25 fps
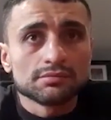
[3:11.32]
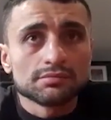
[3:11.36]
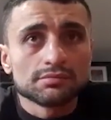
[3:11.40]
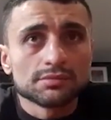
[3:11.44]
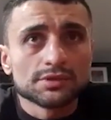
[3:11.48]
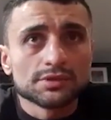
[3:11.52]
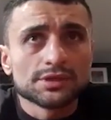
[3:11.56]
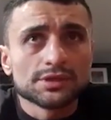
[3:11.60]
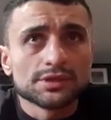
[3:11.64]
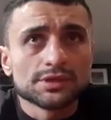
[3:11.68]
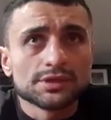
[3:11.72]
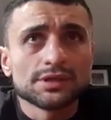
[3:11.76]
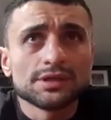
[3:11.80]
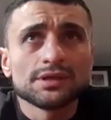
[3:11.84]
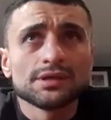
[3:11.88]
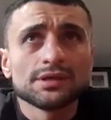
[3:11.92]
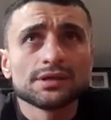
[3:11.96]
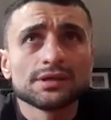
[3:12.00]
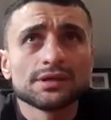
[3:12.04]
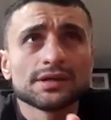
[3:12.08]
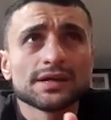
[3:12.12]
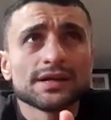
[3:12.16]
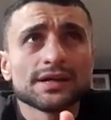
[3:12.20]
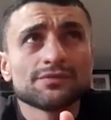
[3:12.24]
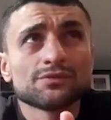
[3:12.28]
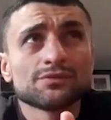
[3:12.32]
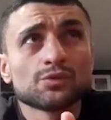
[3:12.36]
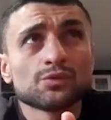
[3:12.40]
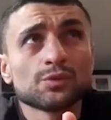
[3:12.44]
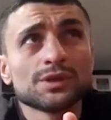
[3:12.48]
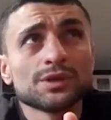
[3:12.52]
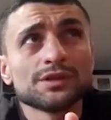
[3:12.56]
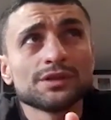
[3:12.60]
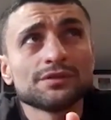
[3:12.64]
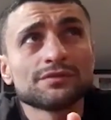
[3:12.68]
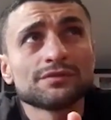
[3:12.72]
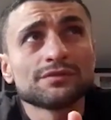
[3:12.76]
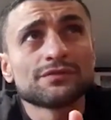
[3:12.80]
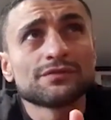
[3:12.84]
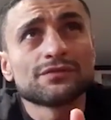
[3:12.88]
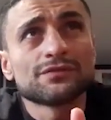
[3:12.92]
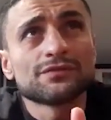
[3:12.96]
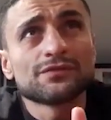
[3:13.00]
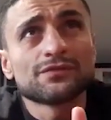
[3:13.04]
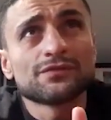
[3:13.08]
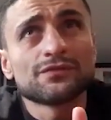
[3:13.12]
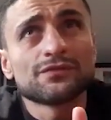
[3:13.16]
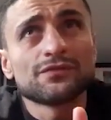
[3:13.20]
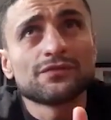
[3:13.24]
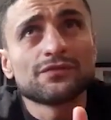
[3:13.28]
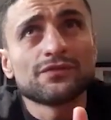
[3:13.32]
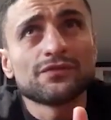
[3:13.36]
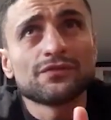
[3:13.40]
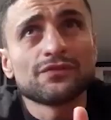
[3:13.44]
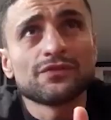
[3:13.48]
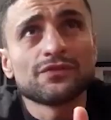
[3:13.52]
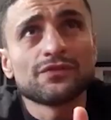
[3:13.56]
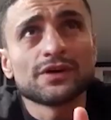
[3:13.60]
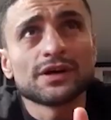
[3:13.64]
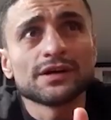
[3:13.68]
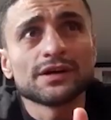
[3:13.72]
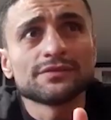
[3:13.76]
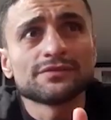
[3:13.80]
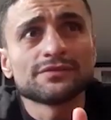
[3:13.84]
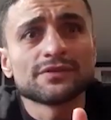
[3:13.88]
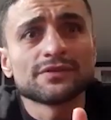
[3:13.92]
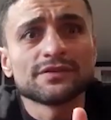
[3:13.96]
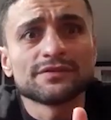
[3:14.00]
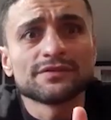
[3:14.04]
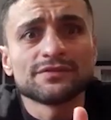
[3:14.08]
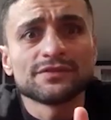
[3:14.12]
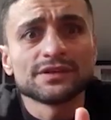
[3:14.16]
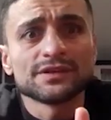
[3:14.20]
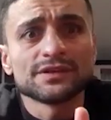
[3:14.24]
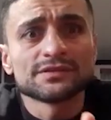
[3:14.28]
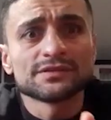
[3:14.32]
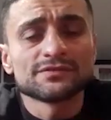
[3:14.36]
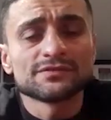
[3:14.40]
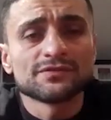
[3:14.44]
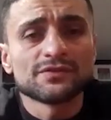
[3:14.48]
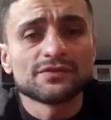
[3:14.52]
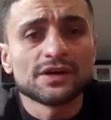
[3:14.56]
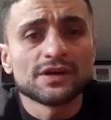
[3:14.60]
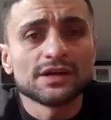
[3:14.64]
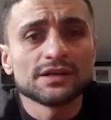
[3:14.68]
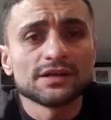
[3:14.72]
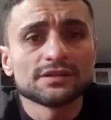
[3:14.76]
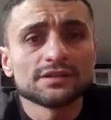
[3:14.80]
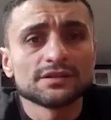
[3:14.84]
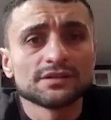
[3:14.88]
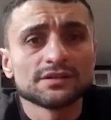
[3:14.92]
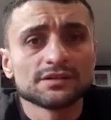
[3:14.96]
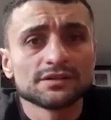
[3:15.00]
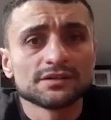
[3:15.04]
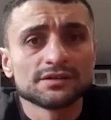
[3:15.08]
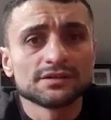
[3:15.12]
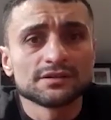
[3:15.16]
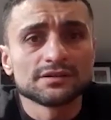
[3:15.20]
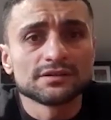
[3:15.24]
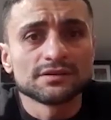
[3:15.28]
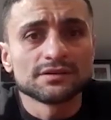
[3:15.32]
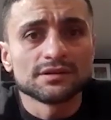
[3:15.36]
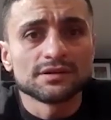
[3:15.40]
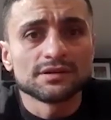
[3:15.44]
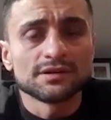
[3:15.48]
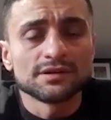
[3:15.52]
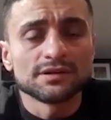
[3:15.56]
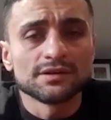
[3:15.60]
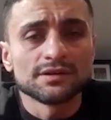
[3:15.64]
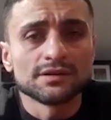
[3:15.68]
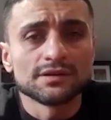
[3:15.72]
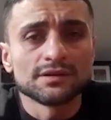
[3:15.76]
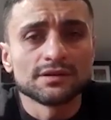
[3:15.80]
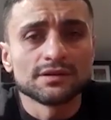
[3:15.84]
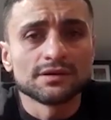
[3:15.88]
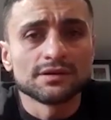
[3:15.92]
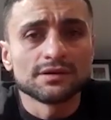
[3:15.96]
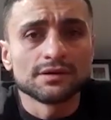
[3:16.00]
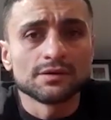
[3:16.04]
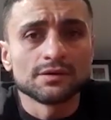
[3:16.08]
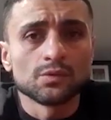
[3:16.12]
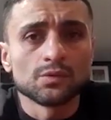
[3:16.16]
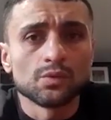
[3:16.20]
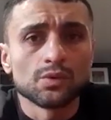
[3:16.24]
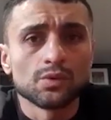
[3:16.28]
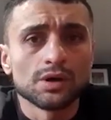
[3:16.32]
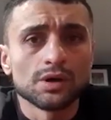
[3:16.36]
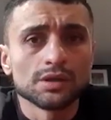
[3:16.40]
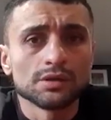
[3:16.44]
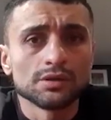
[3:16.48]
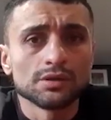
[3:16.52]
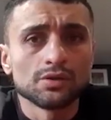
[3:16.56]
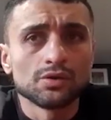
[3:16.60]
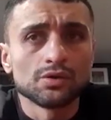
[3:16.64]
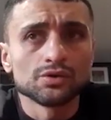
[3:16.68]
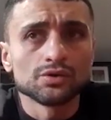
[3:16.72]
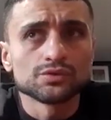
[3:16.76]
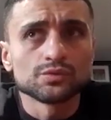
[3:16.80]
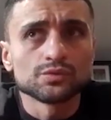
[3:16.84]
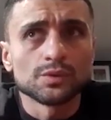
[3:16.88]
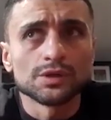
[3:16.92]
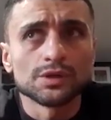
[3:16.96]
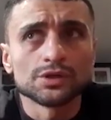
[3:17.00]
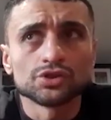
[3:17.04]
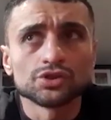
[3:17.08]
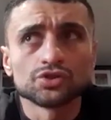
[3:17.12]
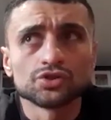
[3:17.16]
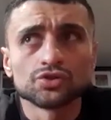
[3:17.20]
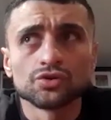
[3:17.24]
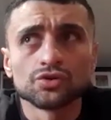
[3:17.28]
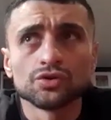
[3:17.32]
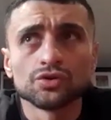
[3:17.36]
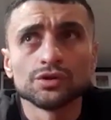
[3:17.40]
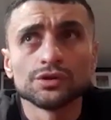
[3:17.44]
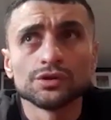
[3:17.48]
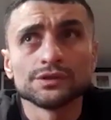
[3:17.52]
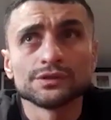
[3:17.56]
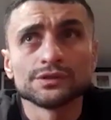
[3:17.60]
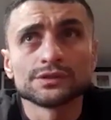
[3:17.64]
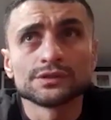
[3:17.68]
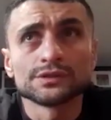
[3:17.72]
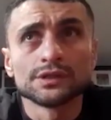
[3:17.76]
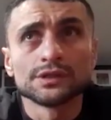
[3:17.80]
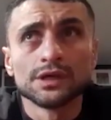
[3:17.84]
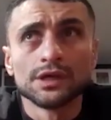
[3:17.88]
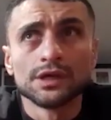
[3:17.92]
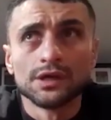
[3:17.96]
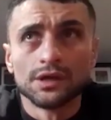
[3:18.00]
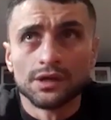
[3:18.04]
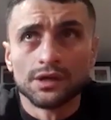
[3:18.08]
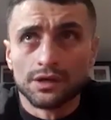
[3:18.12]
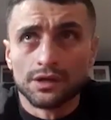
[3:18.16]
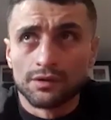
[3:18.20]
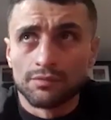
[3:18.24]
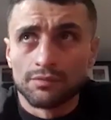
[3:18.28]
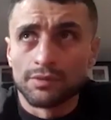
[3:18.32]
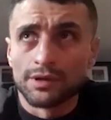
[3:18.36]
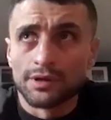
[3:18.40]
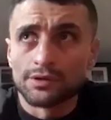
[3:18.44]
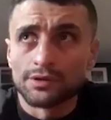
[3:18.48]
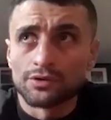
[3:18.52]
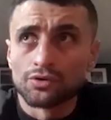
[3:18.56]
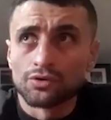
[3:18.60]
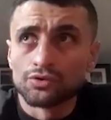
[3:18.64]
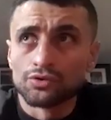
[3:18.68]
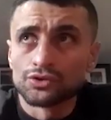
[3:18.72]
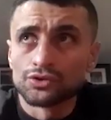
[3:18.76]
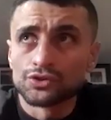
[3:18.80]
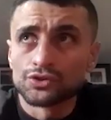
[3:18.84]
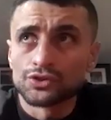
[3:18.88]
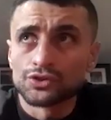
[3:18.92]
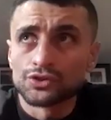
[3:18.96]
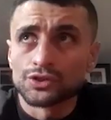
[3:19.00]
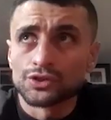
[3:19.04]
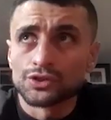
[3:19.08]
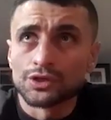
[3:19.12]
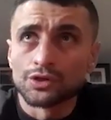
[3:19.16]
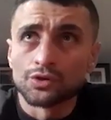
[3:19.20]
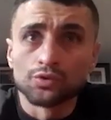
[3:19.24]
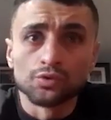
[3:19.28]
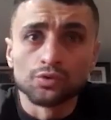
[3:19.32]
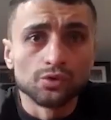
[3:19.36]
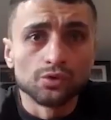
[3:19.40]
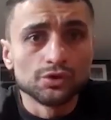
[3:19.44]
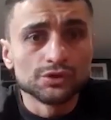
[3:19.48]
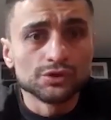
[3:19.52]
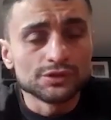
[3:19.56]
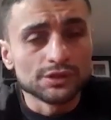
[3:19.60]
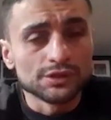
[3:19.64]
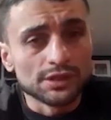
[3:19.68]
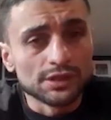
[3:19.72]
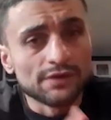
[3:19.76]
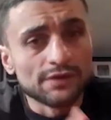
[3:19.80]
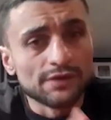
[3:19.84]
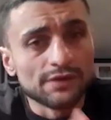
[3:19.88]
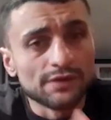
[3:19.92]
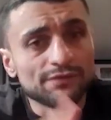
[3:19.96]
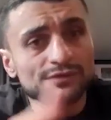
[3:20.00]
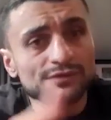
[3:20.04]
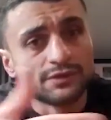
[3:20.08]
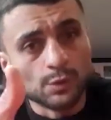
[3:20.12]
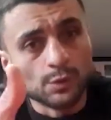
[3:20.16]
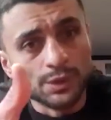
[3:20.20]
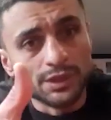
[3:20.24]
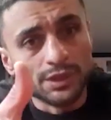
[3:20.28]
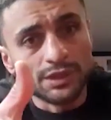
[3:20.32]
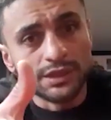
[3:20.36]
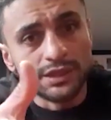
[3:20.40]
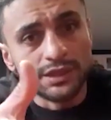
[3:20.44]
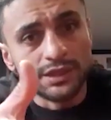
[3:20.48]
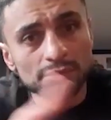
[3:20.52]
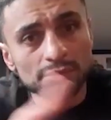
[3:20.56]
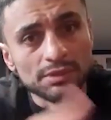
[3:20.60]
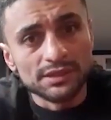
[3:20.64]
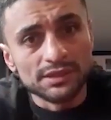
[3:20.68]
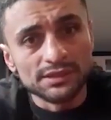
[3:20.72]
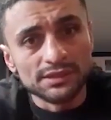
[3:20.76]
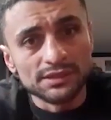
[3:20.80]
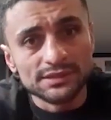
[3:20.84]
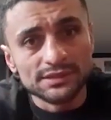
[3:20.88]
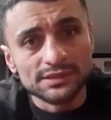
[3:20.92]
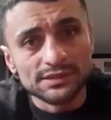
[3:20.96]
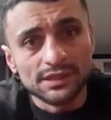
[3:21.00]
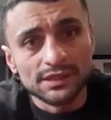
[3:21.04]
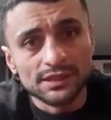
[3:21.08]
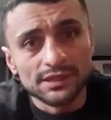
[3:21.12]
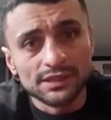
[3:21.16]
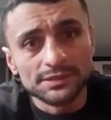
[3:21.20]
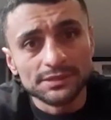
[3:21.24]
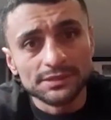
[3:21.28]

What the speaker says: He have 25, I think, fight. Mm-hmm. And one loss, one draw. Is my coach say who lost and after win him and stuff.